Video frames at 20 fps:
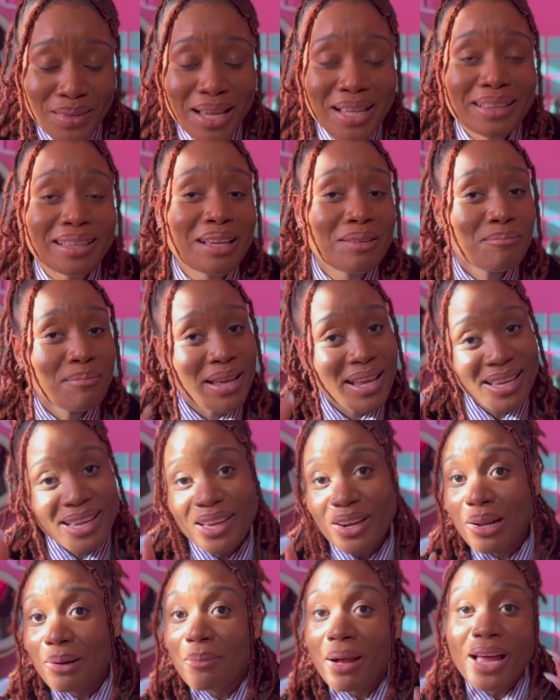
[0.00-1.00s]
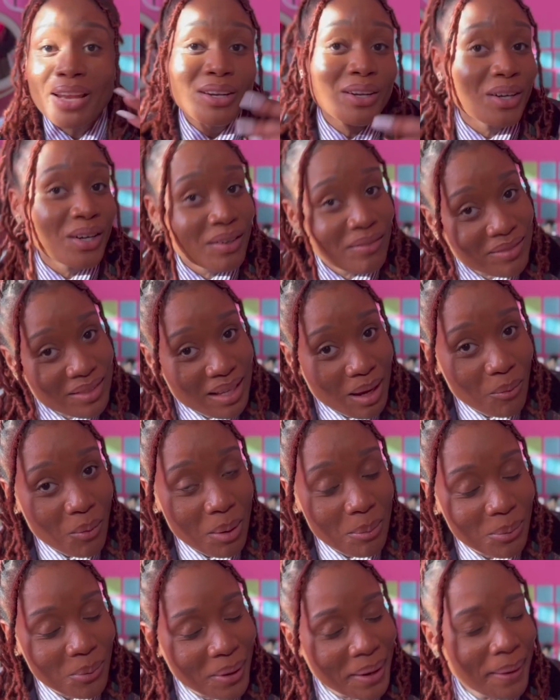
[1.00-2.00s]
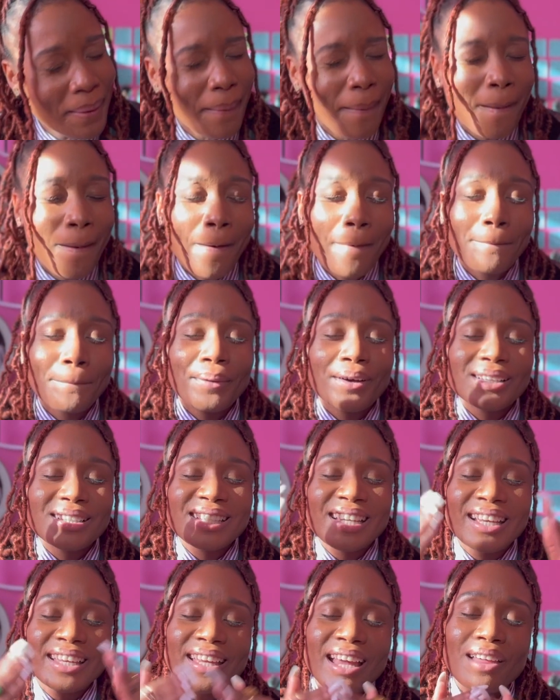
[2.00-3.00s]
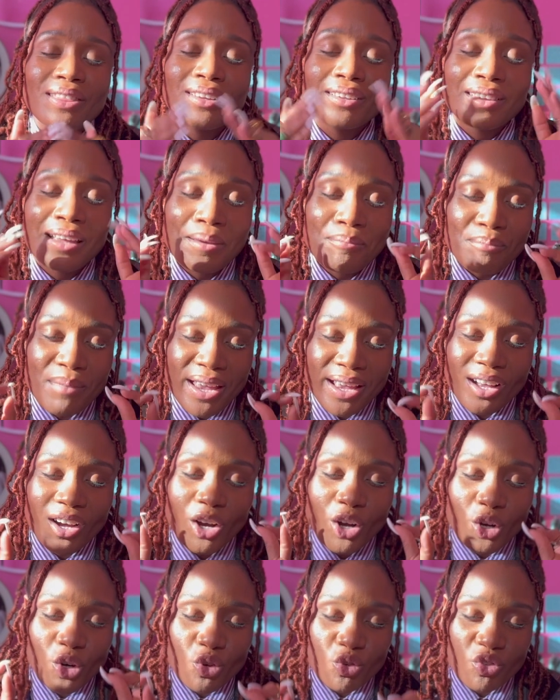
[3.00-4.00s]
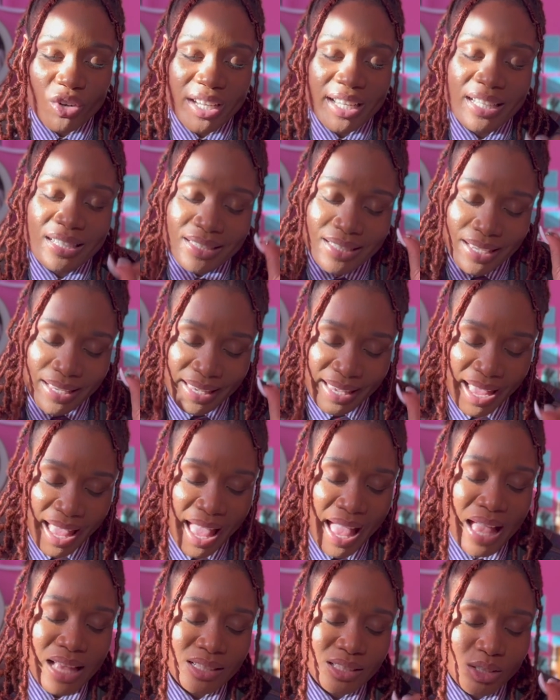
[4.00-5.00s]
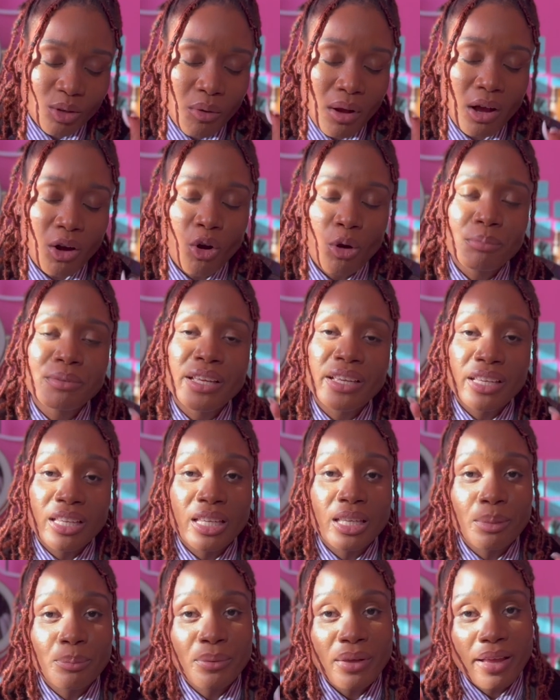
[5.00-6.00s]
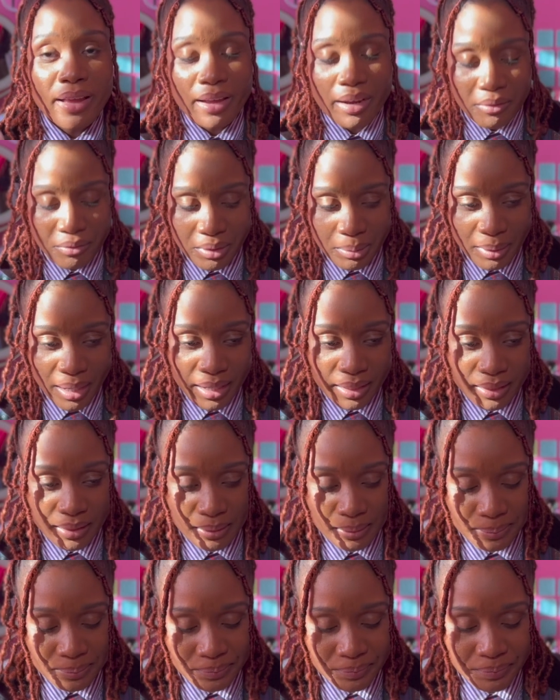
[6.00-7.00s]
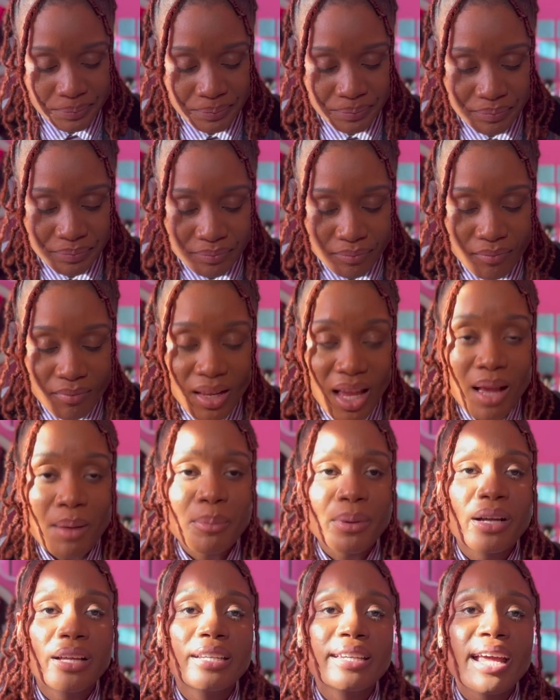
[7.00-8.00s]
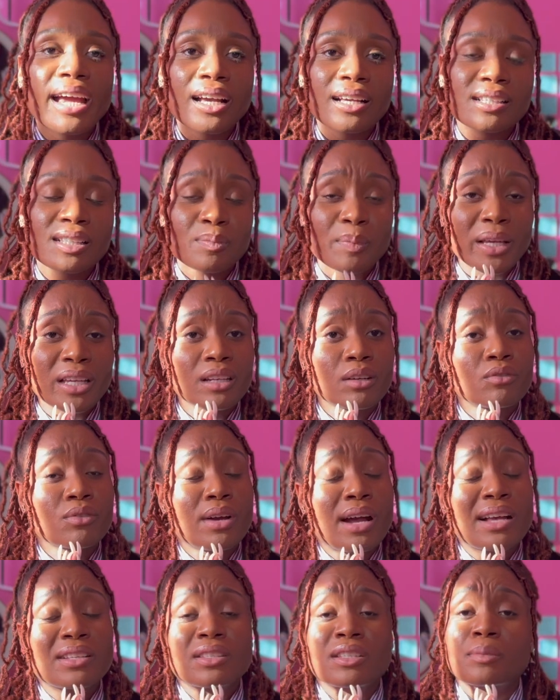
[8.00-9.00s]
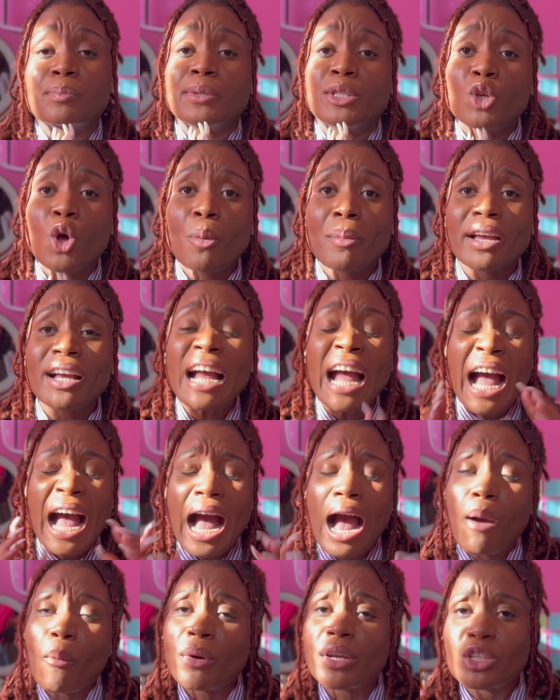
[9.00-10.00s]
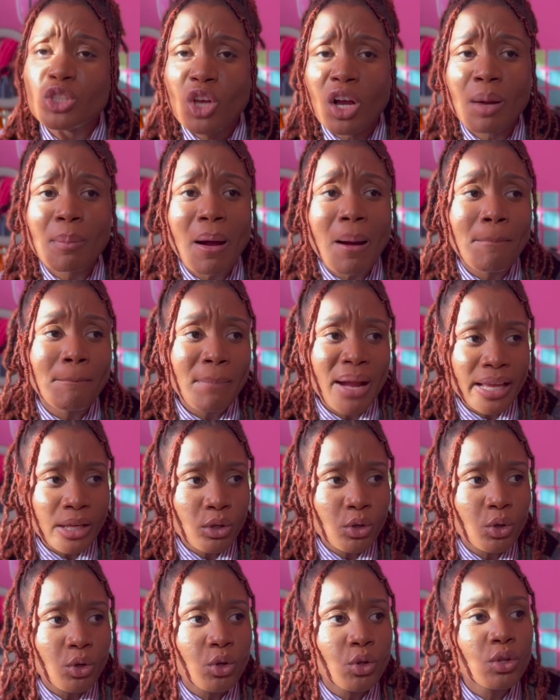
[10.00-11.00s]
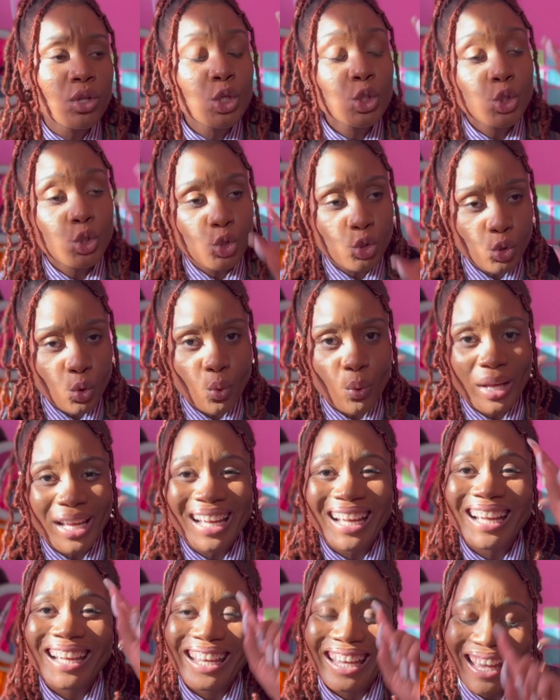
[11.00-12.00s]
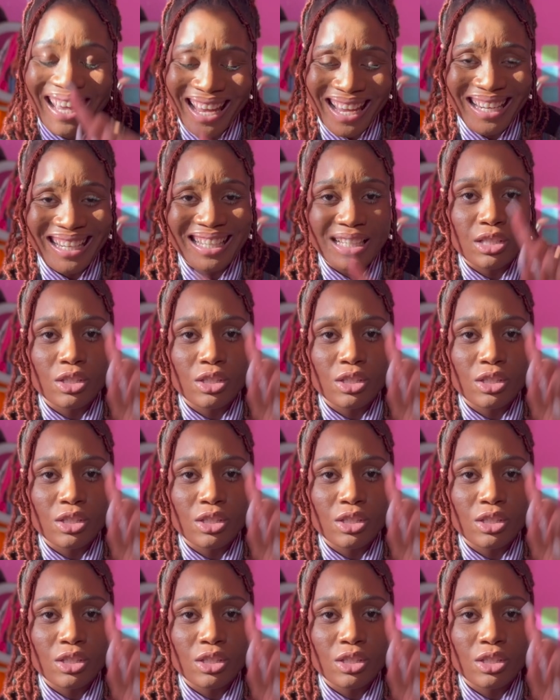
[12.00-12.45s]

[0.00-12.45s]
They may get on my nerves at one point, but together they make a great cast. So I hope they keep everybody. But next, speaking of Real Housewives of Potomac, I want to talk about Michael suing Candiace.